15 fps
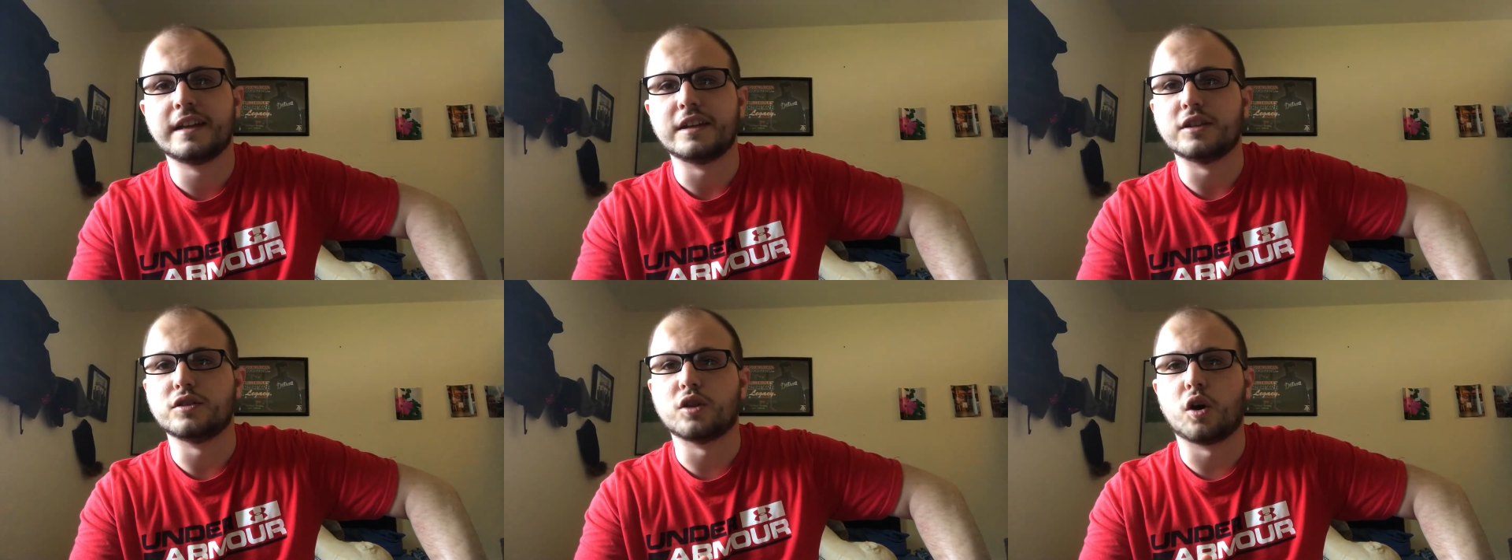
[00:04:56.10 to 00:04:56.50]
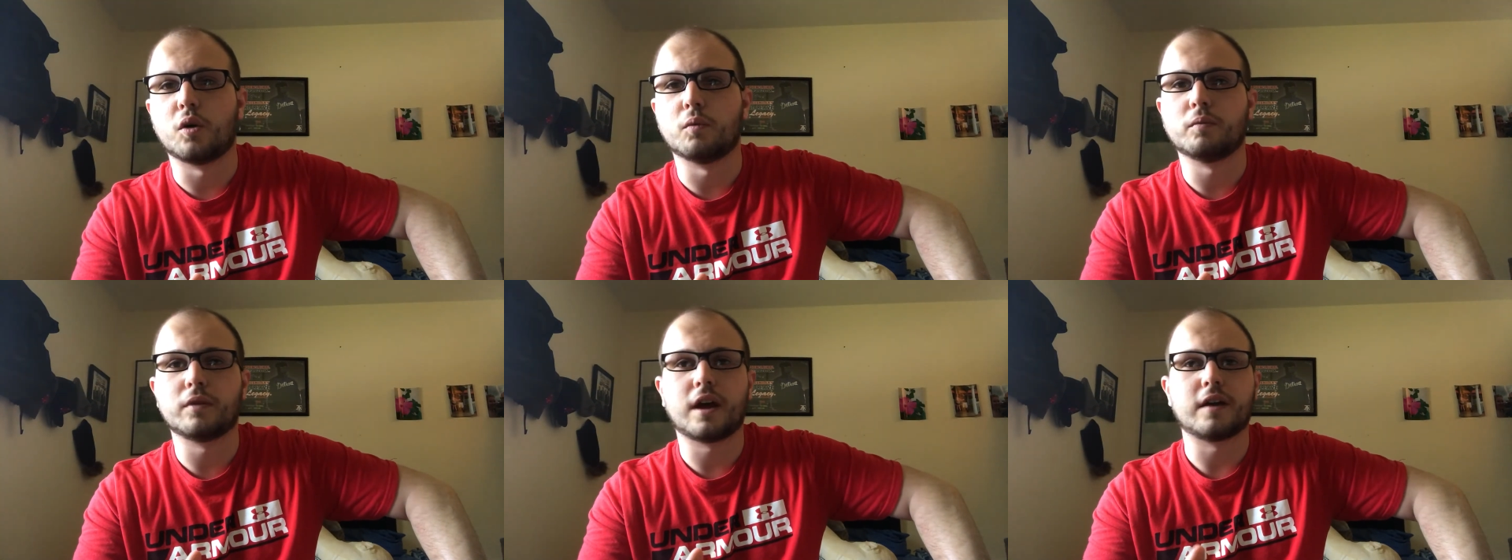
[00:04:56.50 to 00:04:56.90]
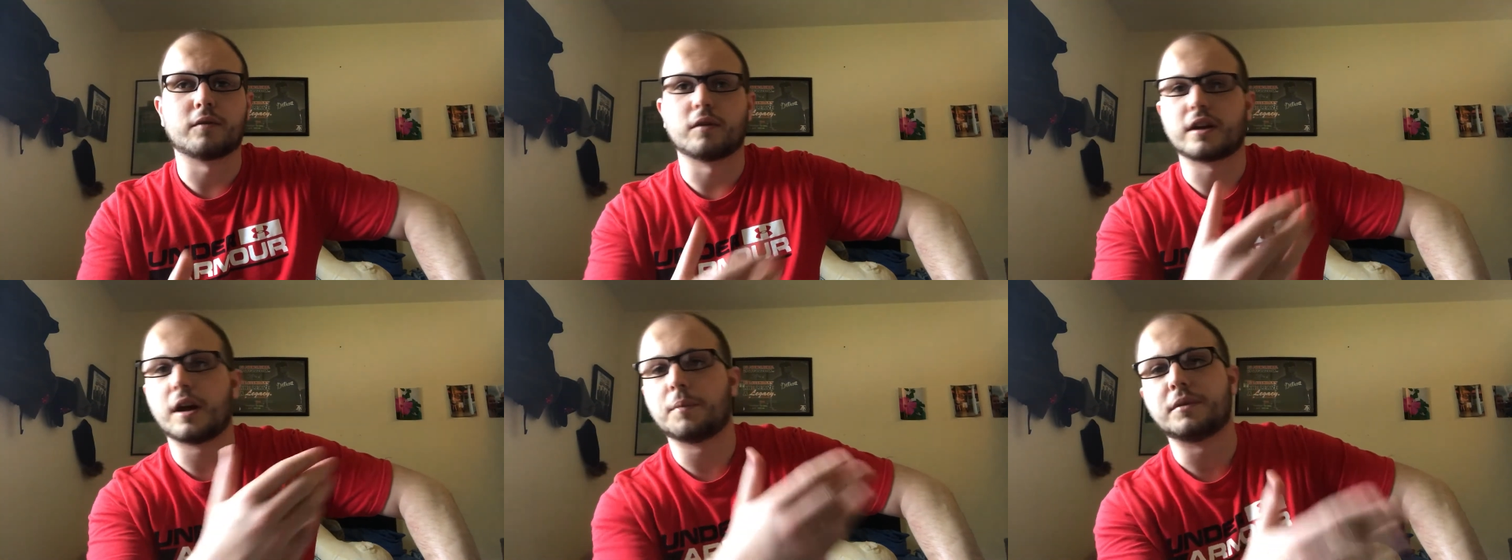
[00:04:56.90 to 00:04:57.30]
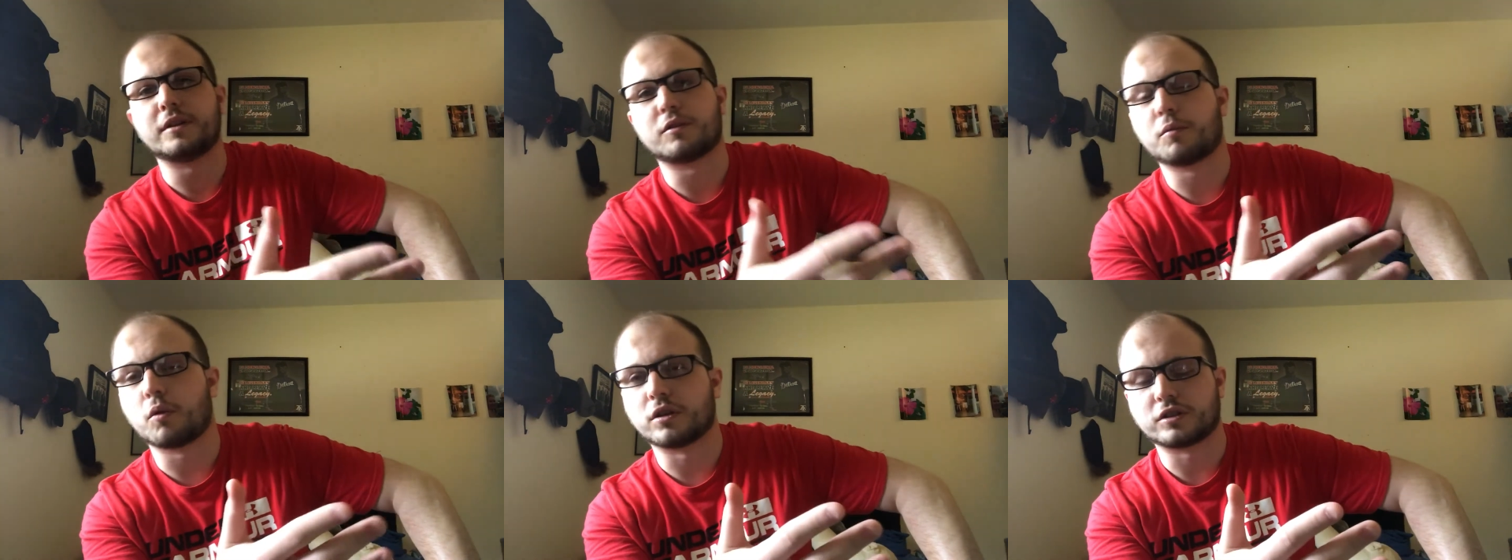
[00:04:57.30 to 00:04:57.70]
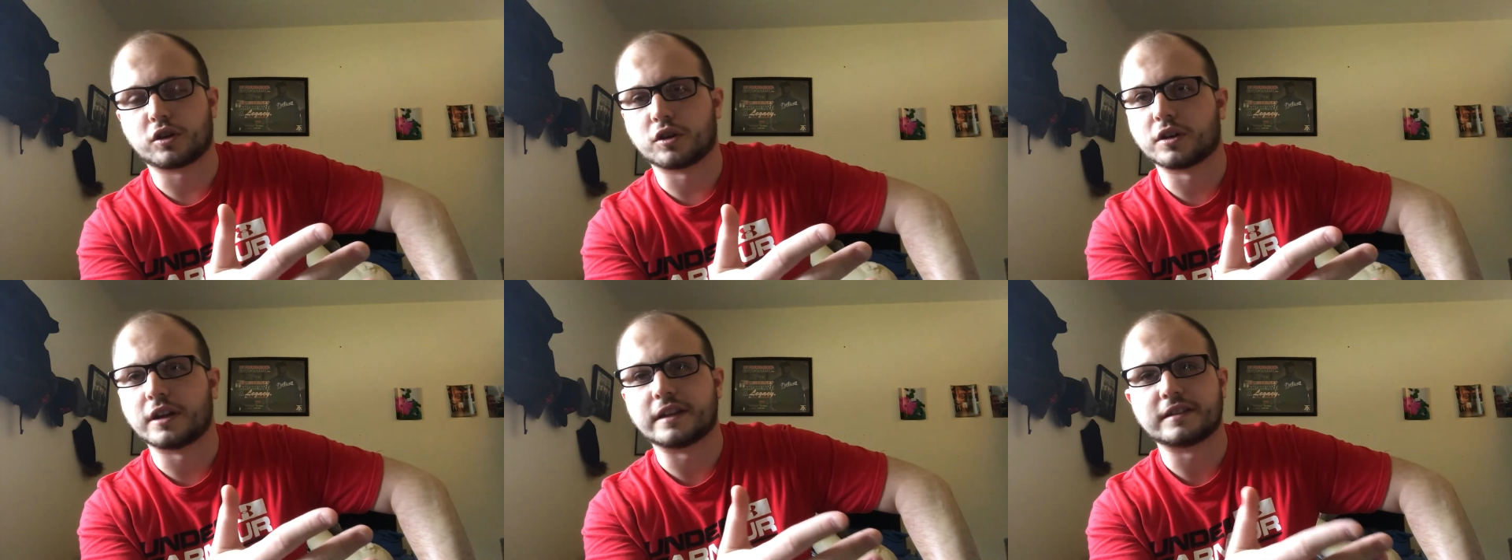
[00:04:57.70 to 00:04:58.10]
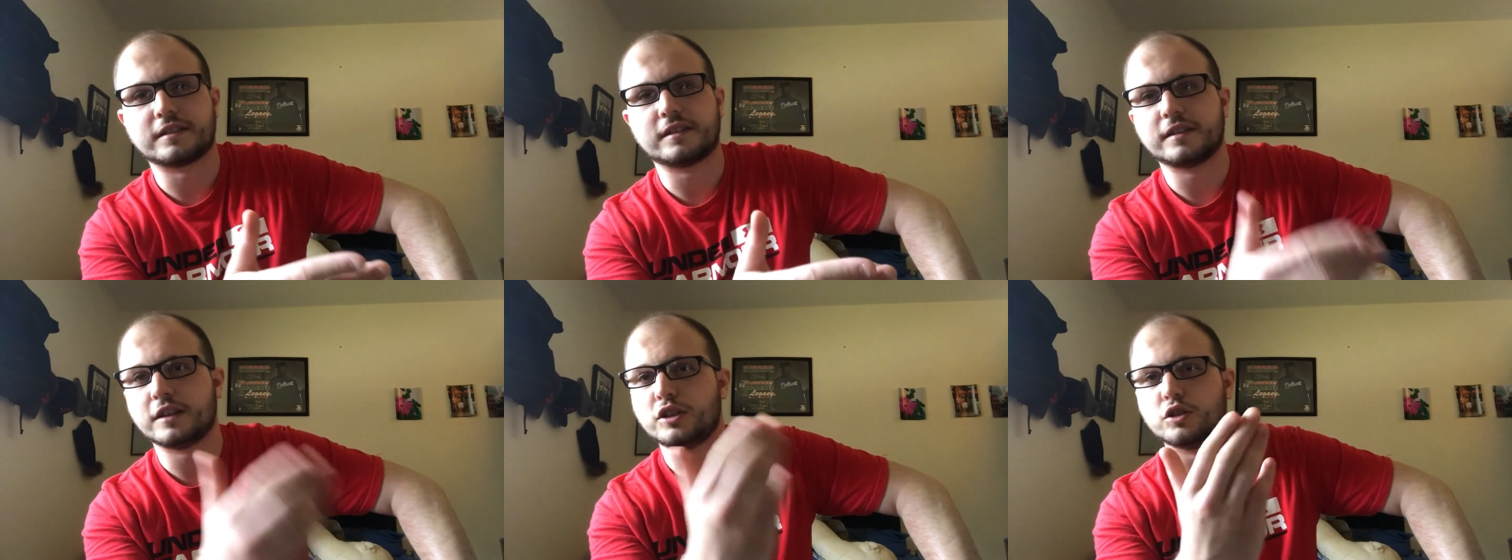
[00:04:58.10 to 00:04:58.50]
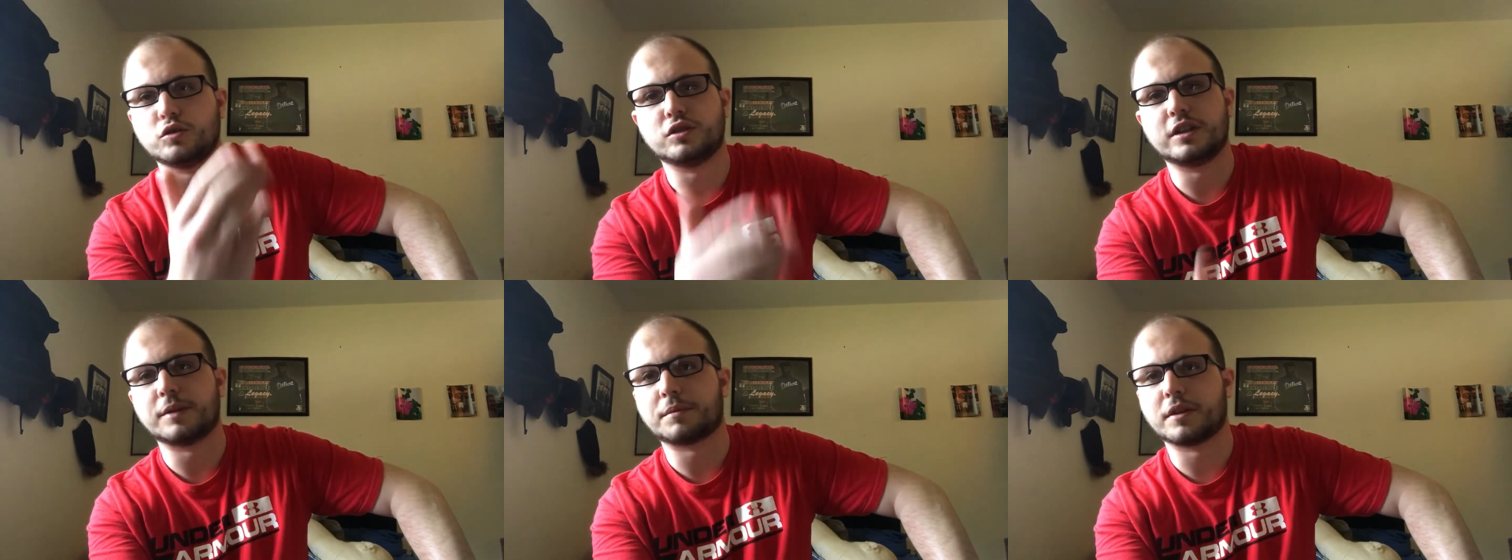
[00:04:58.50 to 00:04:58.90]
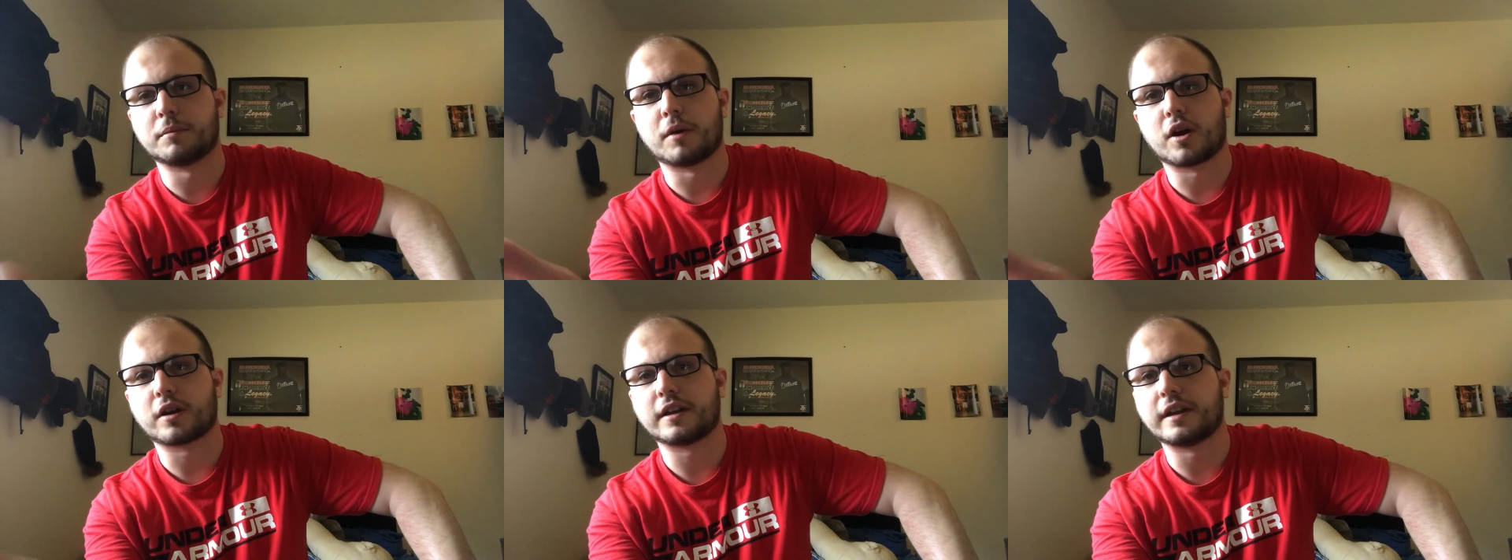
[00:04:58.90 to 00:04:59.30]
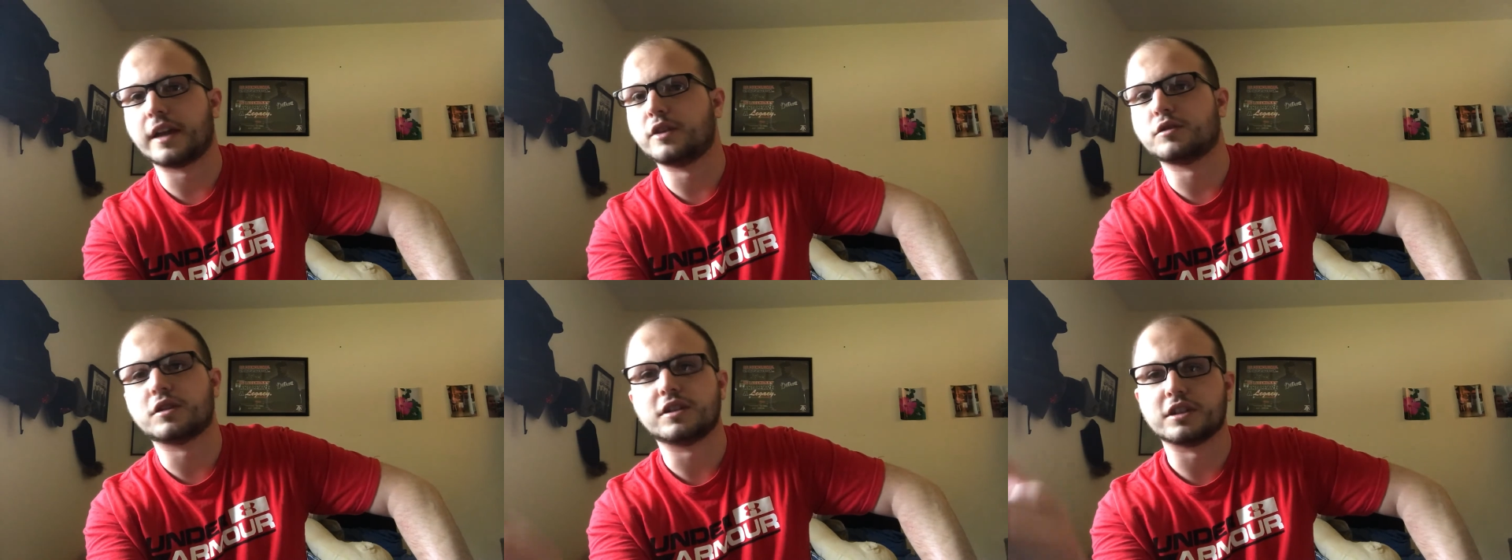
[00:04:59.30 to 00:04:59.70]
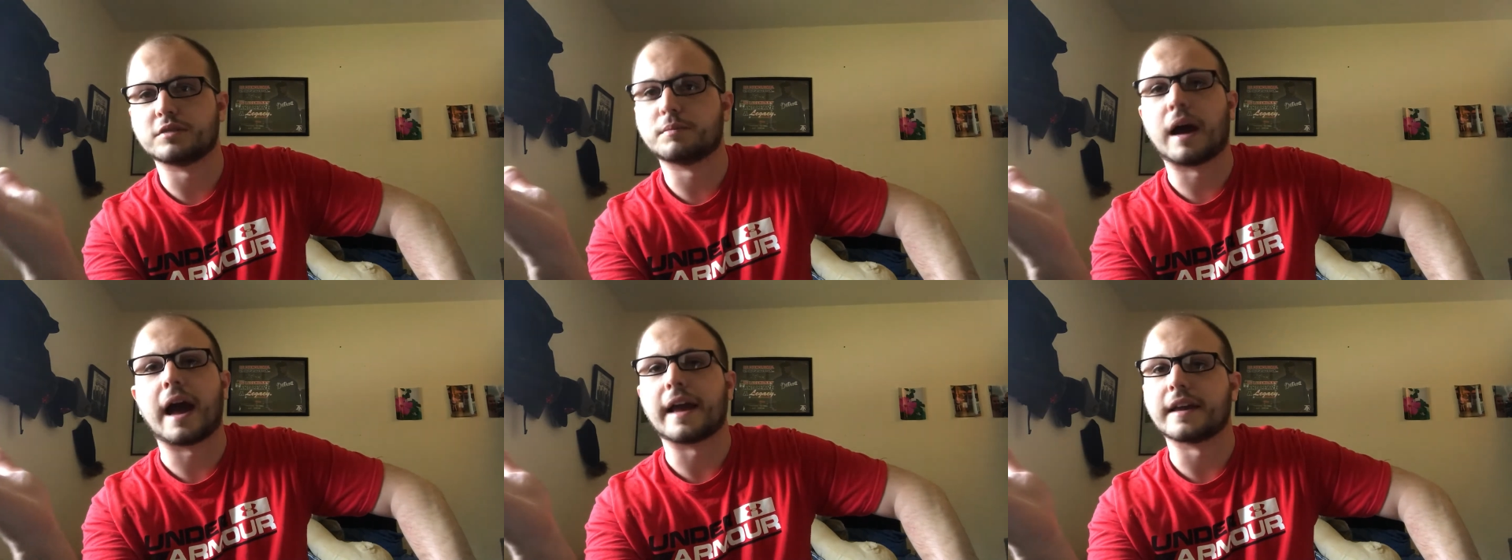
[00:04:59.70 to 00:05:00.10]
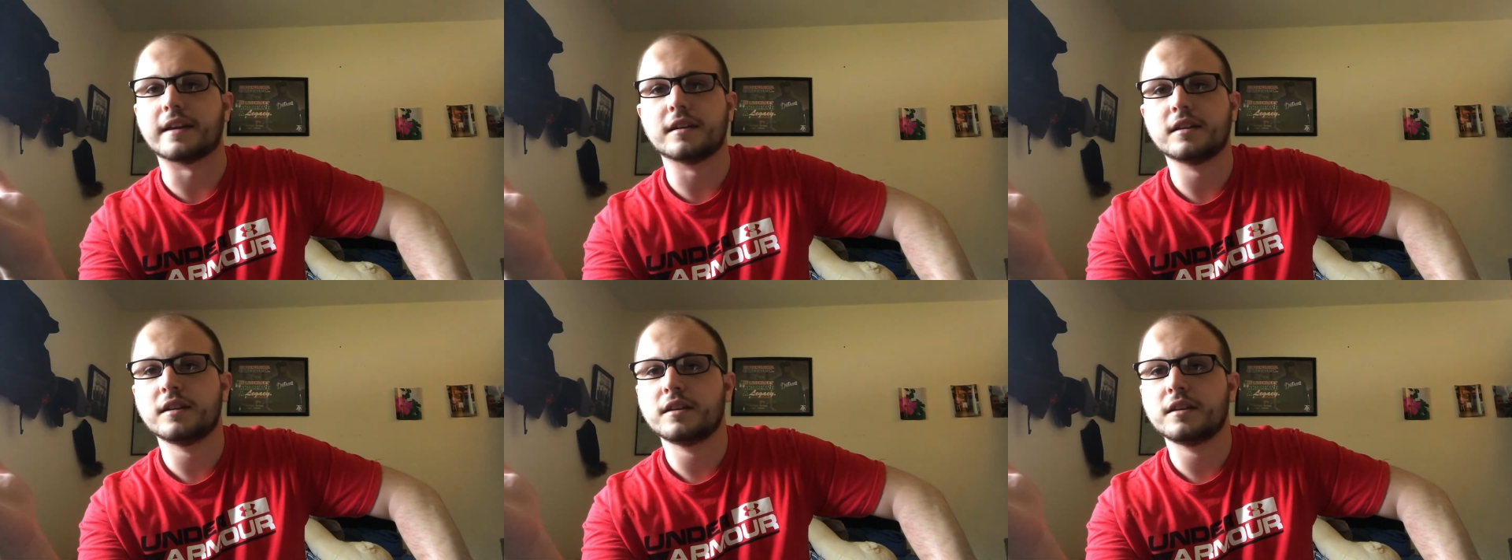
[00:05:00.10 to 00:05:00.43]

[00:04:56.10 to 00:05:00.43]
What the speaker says: a company reports earnings, huge dip in the market, and you could just buy it.